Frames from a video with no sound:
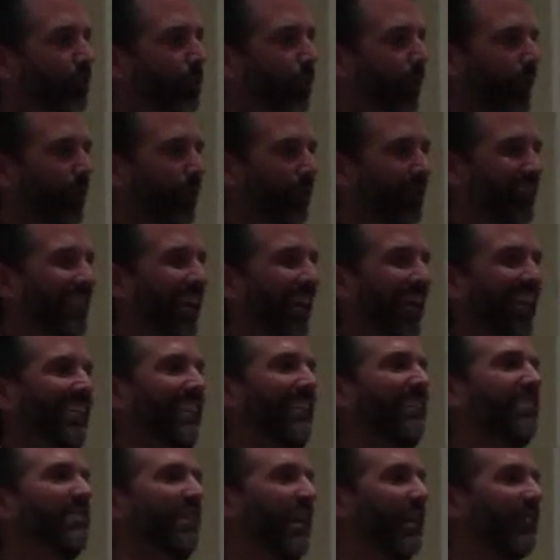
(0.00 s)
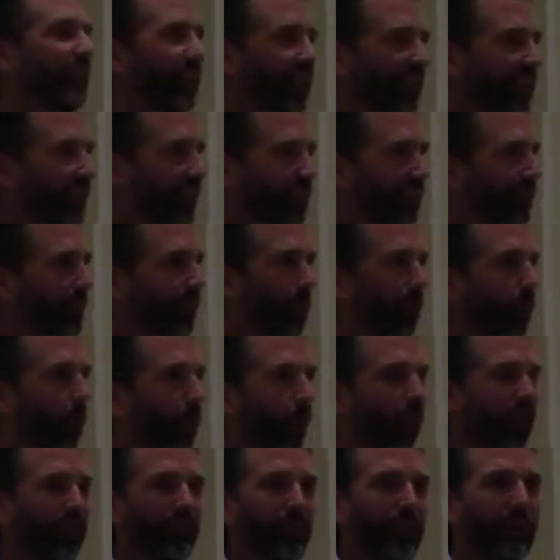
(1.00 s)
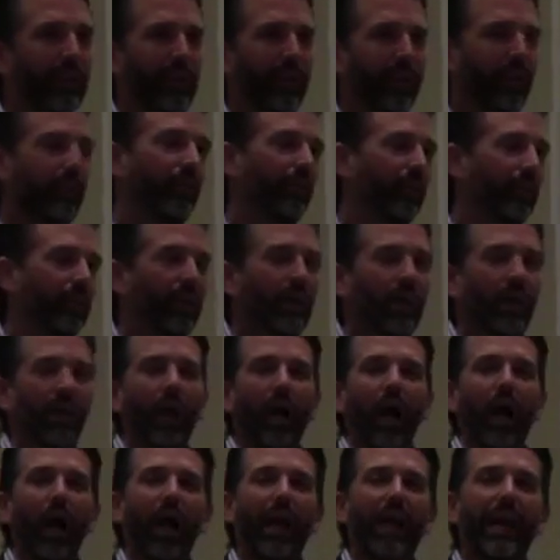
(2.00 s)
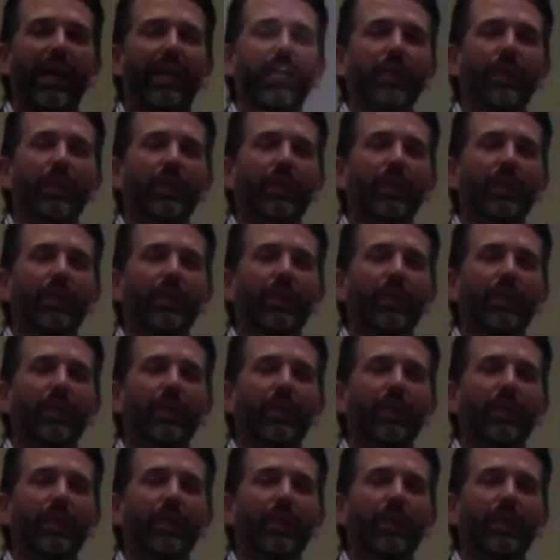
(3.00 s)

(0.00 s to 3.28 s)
+ 2 = 97 in these morons. But yeah,